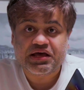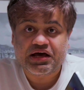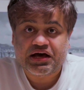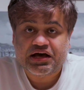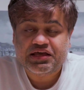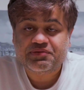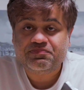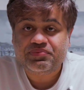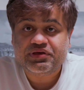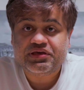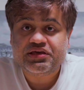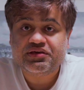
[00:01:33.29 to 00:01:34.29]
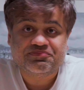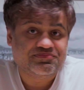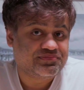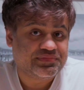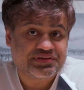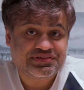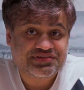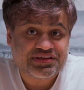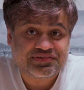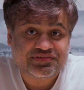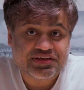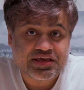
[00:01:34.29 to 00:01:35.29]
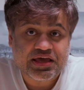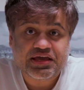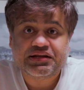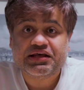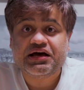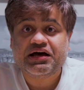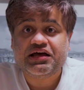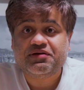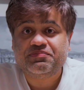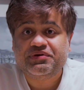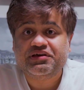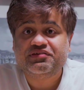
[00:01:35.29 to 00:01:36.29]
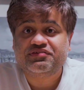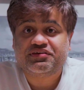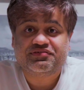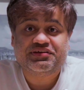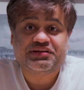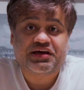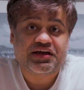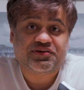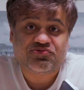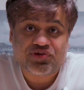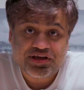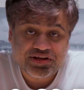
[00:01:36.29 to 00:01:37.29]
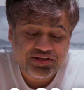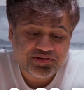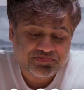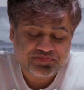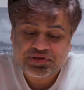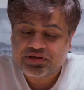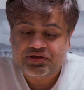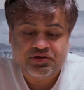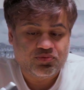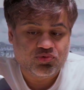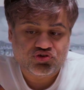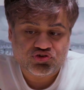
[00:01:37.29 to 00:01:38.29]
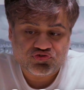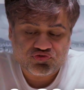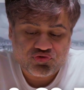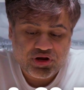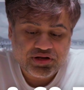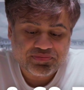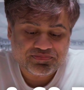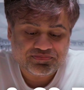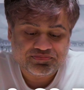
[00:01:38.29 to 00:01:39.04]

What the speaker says: IP68, IP69 rated, which is great.